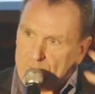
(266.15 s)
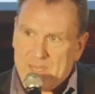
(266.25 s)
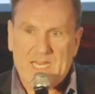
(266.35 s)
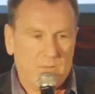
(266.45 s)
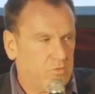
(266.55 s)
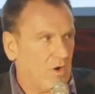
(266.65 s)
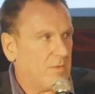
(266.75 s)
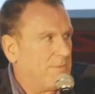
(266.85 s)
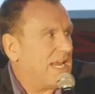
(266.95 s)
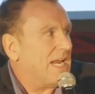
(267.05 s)

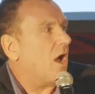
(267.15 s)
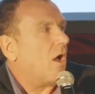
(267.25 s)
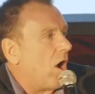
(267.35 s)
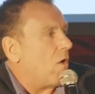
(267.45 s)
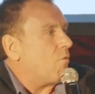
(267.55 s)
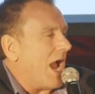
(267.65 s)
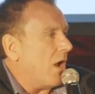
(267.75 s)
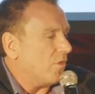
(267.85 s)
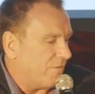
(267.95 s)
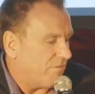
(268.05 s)
being
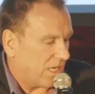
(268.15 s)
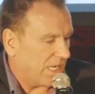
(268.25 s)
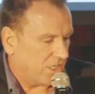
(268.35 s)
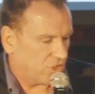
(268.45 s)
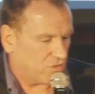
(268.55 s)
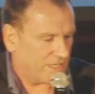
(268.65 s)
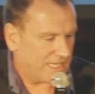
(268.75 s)
around the fucking industry.